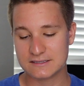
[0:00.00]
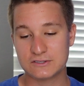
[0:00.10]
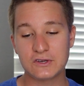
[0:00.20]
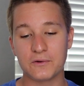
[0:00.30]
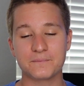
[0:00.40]

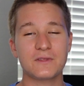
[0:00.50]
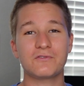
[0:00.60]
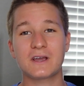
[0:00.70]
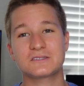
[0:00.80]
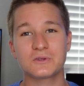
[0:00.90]
So
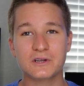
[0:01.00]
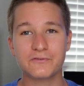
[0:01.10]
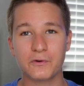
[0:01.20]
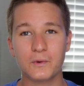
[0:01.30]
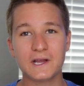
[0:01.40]
if you guys are
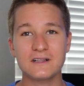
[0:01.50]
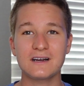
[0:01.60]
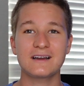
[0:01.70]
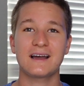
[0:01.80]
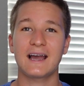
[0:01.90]
looking for White
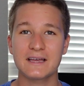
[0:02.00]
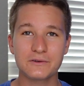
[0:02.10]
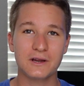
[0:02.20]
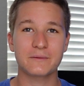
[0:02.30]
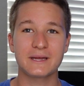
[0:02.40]
Claw,
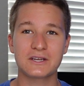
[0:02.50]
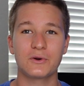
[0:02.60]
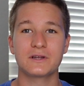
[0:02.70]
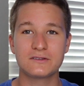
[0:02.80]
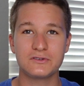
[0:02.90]
highly recommend
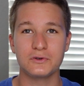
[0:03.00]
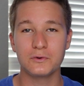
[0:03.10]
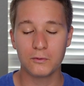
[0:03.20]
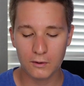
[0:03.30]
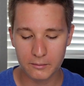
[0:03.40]
going
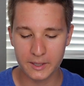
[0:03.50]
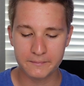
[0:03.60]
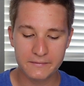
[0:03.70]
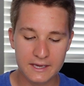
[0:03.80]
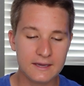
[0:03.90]
to
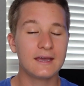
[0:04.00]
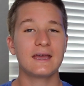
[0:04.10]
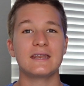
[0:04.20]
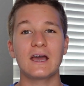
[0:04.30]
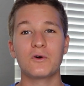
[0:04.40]
Walmart.
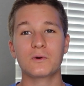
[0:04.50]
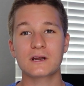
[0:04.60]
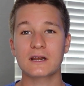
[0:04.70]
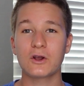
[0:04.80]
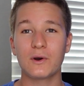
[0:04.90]
Now we're
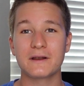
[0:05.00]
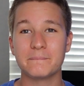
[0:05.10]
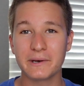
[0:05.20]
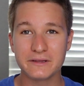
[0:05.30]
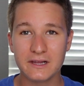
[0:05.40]
gonna go on to
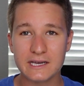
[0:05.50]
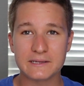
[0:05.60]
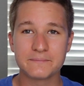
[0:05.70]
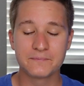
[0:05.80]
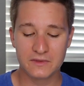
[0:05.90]
Bud
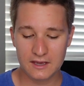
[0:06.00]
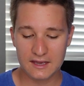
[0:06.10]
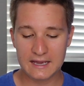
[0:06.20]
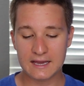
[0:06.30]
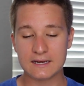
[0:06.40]
Light.
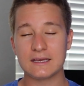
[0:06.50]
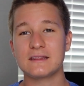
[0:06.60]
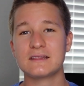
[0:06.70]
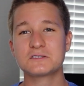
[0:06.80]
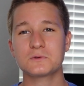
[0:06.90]

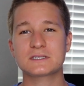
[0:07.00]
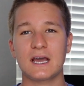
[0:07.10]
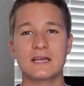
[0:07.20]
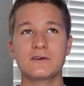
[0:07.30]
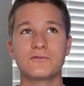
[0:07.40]
And this was
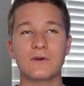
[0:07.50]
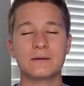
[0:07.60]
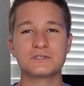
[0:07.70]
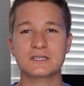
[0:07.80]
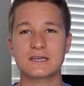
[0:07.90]
kind of,
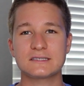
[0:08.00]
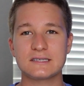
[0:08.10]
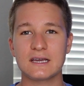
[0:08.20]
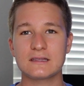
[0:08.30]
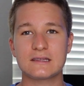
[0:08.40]
I'm just gonna
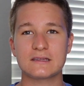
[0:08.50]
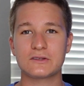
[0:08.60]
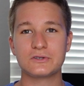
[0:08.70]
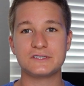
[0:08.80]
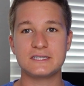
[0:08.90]
say it, that
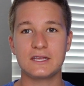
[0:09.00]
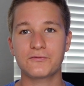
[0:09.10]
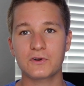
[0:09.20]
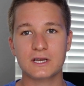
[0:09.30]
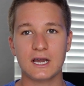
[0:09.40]
there's
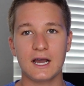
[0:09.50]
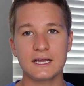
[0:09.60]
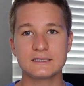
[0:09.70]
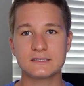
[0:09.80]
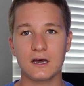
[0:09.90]
different
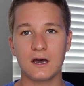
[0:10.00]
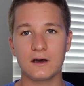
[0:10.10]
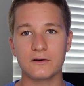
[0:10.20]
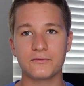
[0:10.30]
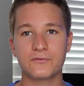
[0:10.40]
kinds
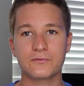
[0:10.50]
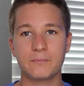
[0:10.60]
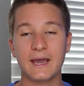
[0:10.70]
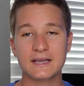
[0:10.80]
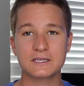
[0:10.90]
of
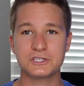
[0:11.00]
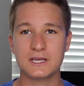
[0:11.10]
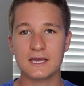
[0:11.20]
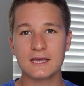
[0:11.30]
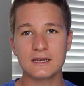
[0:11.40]

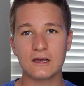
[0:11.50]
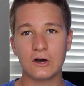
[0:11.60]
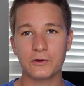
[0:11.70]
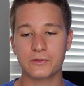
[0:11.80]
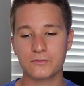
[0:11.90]
packaging in
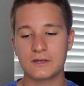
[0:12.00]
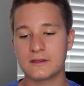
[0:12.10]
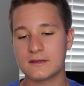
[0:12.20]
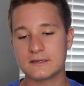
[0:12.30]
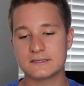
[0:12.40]
all three
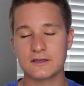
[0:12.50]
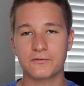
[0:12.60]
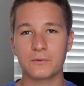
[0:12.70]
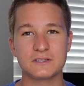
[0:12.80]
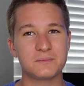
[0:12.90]
of these
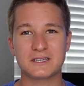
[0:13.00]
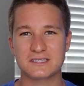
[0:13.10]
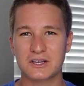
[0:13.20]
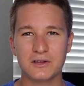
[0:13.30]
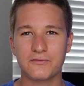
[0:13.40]
different ones because
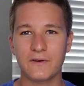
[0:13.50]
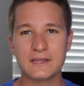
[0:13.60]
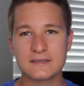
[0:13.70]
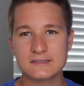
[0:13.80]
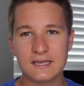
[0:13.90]
I couldn't
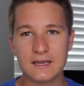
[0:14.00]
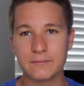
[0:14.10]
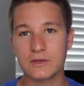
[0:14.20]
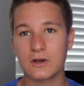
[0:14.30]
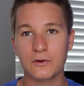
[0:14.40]
find the
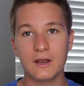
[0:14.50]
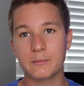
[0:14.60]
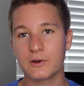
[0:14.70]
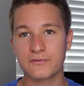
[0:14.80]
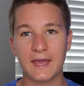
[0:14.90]
same, you know,
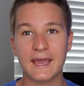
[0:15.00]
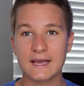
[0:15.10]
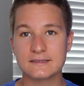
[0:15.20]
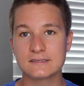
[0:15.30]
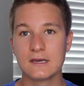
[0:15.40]
number of
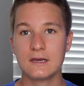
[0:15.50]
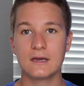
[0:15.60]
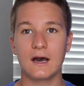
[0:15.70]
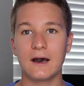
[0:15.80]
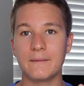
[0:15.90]
cans,
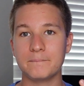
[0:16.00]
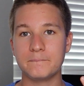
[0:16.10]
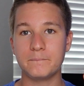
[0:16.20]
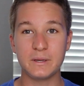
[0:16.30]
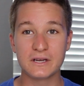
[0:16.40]

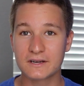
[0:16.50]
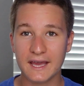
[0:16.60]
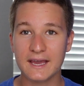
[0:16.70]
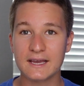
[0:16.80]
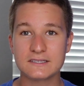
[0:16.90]
um, beer
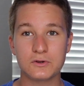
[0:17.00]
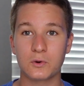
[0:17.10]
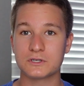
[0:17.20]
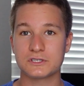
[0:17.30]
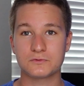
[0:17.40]
cans
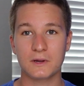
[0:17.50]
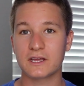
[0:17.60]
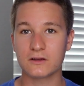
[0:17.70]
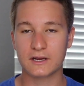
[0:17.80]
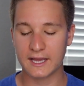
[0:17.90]
or just
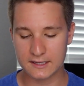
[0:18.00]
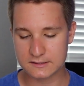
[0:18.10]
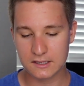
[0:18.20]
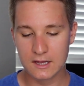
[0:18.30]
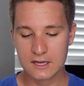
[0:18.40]
regular
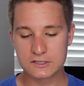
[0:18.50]
cans.